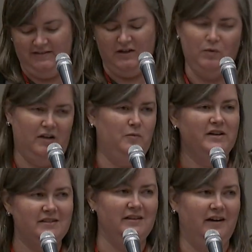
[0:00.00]
Well, it
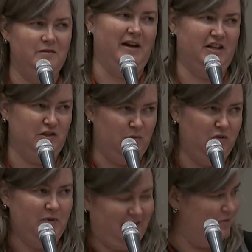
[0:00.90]
wasn't unimaginable,
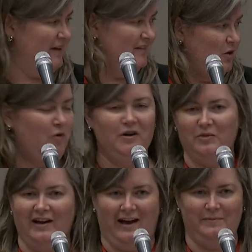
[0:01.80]
but when the horrible
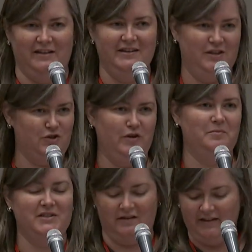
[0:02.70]
happened and Trump
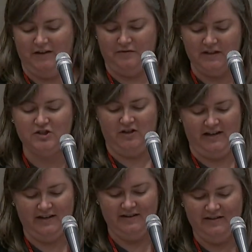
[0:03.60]
declared
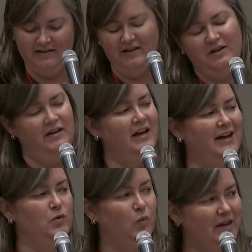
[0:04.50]
victory,
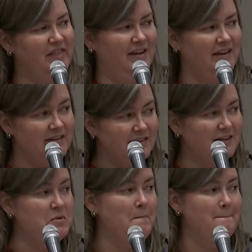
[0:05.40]
and within
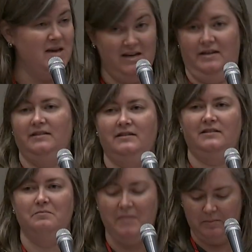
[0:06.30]
minutes,
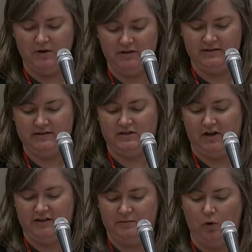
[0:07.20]
members
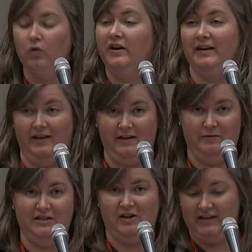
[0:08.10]
started pouring in.
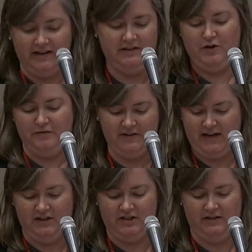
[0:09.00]
We started getting
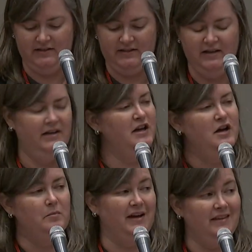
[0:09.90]
notifications.
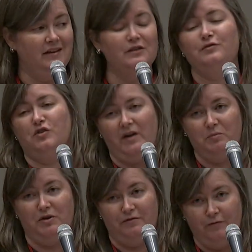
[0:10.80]
By the end of
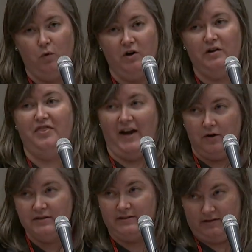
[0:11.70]
November,
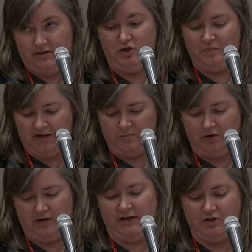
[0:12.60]
4,000 new
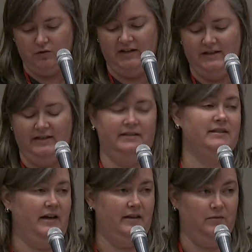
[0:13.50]
people had joined
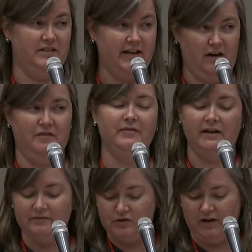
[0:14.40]
DSA. They were terrified
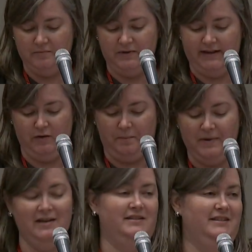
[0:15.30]
of Trump and they were
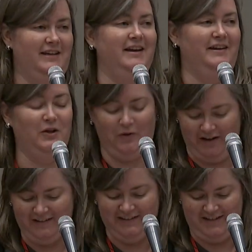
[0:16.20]
pissed at Hillary
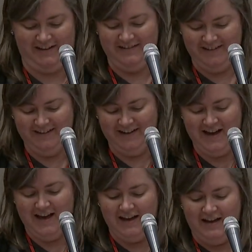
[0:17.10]
Clinton.
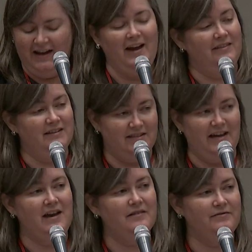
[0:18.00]
And the
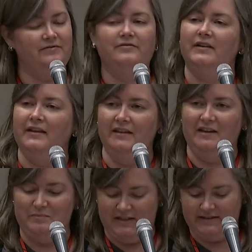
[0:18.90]
staff and the
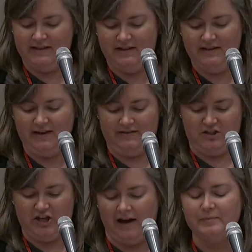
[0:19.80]
NPC and the
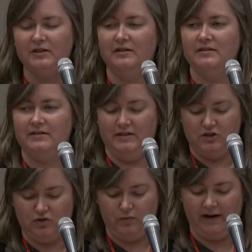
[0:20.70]
chapters
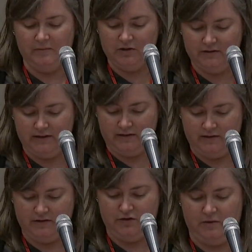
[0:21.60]
scrambled
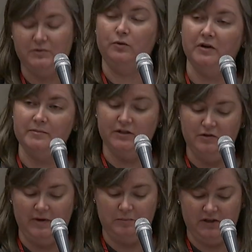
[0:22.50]
to absorb the new
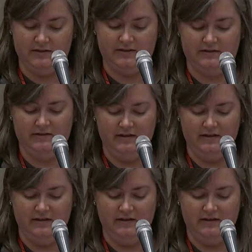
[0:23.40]
members.